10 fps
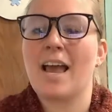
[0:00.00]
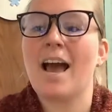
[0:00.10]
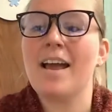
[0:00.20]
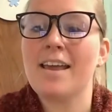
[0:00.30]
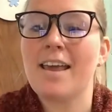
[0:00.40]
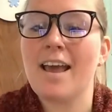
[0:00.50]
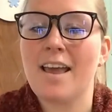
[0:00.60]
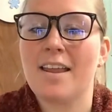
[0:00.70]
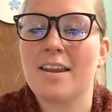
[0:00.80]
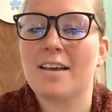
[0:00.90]

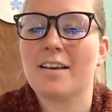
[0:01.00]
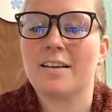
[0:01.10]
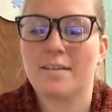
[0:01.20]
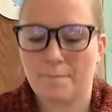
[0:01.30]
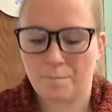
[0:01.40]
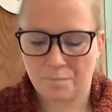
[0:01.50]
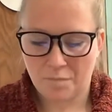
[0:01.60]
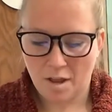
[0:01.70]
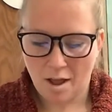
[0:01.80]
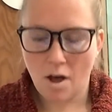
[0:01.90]
again.
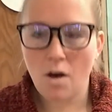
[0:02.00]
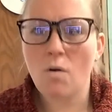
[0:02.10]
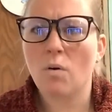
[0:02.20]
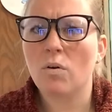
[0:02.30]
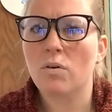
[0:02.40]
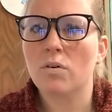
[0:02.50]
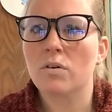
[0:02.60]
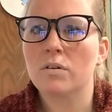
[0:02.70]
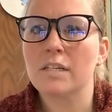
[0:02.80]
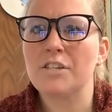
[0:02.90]
Oh,
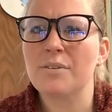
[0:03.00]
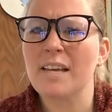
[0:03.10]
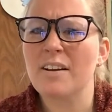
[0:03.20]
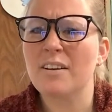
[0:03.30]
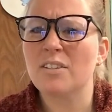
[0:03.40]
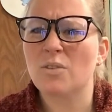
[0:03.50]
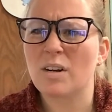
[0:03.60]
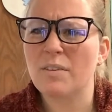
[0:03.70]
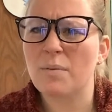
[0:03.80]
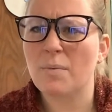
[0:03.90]
did you hear sort
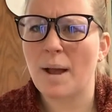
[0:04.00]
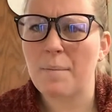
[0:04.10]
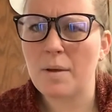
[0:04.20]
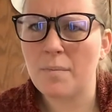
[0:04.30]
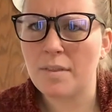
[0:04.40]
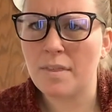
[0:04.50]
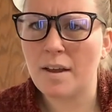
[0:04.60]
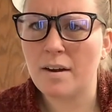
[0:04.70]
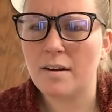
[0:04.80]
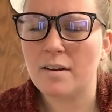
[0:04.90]
of a rhyming word
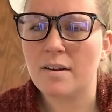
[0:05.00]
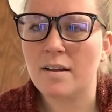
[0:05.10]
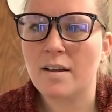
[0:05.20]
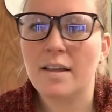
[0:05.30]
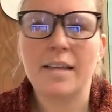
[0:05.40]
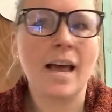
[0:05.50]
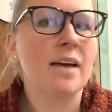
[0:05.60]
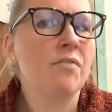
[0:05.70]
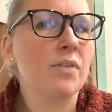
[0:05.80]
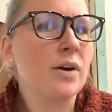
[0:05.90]
there? Yeah,
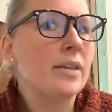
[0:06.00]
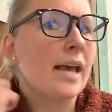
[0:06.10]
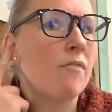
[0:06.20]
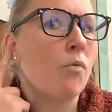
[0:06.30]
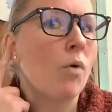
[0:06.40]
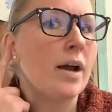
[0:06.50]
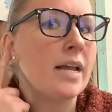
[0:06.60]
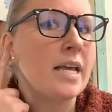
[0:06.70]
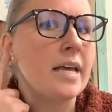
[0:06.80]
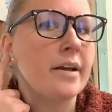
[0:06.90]
if we only have
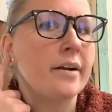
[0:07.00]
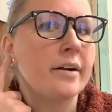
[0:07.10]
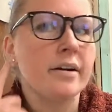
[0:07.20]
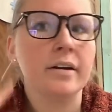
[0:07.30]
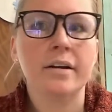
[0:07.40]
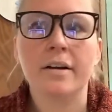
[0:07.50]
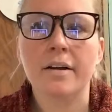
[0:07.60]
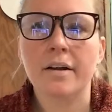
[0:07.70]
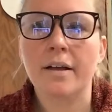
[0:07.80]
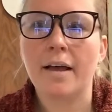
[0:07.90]
1 ear
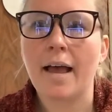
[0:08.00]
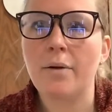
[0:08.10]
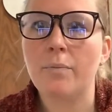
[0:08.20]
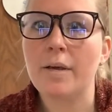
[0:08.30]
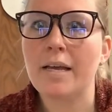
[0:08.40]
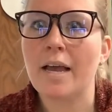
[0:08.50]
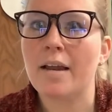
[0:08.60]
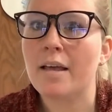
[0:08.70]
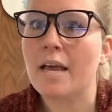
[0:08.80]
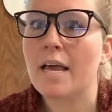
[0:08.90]
and we
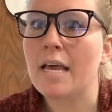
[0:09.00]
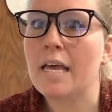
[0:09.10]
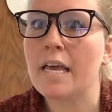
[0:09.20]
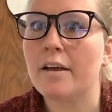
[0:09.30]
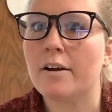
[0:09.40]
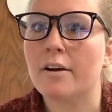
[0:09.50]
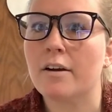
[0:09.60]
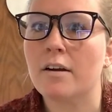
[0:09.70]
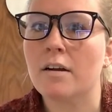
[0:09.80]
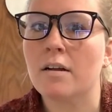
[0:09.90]
can
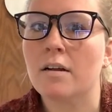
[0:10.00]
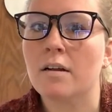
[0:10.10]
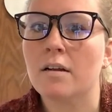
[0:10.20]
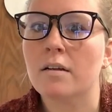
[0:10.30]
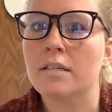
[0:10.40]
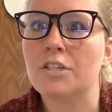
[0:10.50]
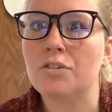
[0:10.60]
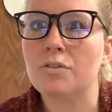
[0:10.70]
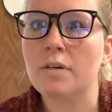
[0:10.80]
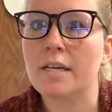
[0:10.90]
hear, did
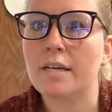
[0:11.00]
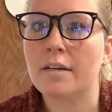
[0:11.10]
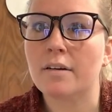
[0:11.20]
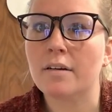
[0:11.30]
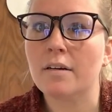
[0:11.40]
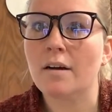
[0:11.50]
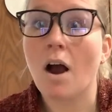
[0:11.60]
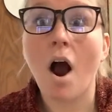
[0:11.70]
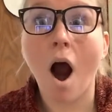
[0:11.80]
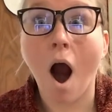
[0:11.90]
you hear
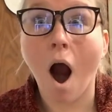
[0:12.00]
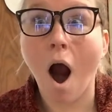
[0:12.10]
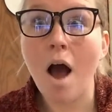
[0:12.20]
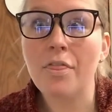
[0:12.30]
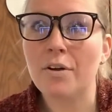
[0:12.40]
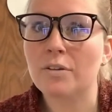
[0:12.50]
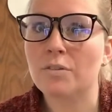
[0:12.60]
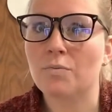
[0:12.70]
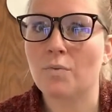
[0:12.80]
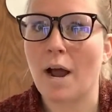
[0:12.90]

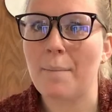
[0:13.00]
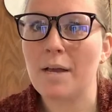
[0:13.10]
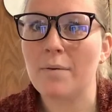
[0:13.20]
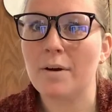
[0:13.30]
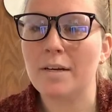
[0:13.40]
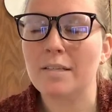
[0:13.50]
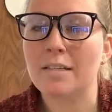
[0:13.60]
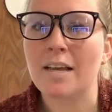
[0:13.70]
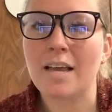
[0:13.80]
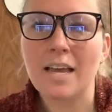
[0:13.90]
those rhyming
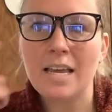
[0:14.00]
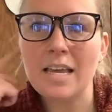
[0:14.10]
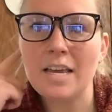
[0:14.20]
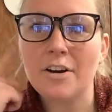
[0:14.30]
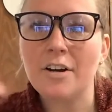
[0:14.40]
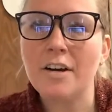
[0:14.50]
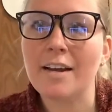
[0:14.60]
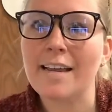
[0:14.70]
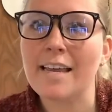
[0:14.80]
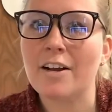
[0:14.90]
words? Ear,
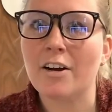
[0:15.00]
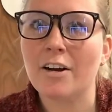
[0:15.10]
hear,